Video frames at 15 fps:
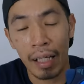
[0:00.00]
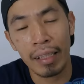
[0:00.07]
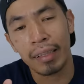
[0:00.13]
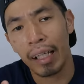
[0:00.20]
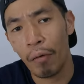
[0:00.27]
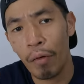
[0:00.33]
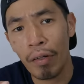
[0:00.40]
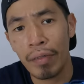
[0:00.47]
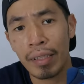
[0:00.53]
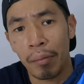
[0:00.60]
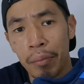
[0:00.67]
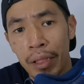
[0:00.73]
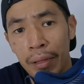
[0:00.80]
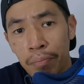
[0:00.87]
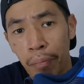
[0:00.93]
Let's start with
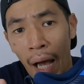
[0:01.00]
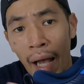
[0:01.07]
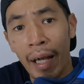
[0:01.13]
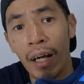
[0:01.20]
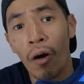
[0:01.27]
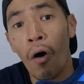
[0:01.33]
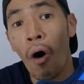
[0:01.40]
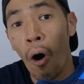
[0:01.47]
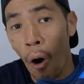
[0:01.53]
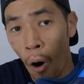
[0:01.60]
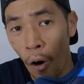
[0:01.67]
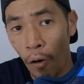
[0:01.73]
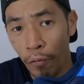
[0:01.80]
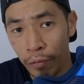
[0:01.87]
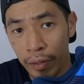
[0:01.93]
some spec
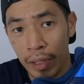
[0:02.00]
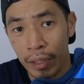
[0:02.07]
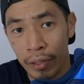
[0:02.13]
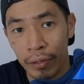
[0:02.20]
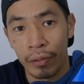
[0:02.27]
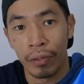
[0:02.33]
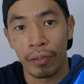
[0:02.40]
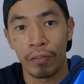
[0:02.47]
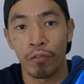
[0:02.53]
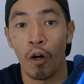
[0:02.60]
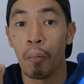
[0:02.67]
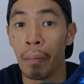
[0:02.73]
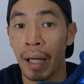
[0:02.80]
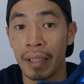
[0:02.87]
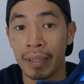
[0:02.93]
of the shoes. For
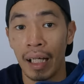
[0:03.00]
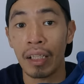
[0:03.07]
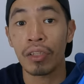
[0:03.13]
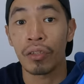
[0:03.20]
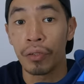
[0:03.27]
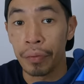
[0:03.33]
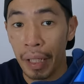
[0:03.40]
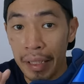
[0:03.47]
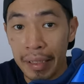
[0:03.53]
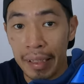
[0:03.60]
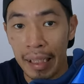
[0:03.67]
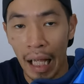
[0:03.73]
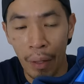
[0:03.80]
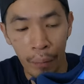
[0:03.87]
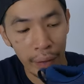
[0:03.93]
my size US
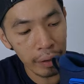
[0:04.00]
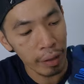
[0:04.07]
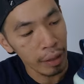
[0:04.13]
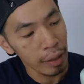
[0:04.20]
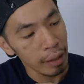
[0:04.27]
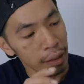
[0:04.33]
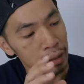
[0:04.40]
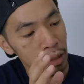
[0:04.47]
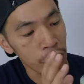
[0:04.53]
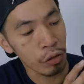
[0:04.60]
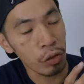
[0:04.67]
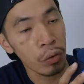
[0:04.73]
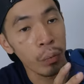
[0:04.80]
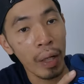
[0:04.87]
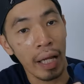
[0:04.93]
11, the
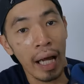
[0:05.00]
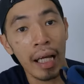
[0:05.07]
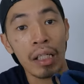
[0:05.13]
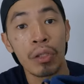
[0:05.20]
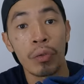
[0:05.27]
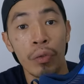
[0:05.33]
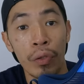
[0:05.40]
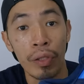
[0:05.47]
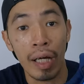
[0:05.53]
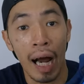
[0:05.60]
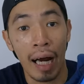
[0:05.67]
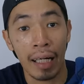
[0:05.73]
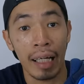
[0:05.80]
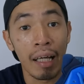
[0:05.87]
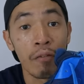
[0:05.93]
shoes weigh at
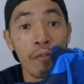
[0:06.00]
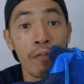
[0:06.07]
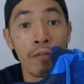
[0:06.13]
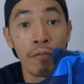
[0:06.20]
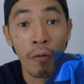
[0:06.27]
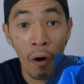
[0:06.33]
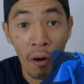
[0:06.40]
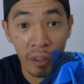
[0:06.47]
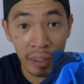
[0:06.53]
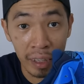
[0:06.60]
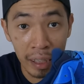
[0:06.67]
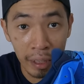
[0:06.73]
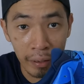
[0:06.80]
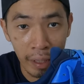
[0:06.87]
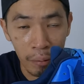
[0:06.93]

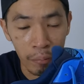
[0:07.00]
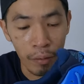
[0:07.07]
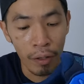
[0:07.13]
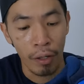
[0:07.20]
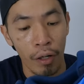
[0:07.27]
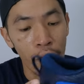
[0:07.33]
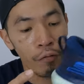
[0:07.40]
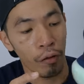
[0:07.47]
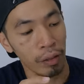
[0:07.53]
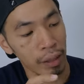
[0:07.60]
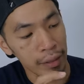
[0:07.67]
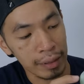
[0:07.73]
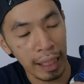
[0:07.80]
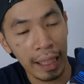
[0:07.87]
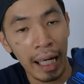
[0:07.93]
314 grams. For the
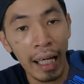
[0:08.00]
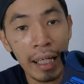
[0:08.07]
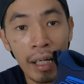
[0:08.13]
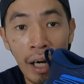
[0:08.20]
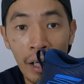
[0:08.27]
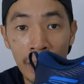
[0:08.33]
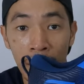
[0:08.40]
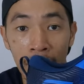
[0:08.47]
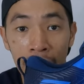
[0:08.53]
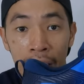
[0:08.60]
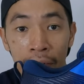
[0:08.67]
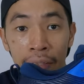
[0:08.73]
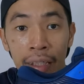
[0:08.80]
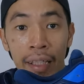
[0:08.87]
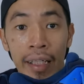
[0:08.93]
stack height, on the
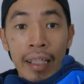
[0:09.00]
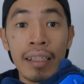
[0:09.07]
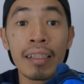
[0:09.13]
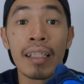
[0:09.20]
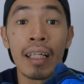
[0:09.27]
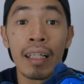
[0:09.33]
heel here is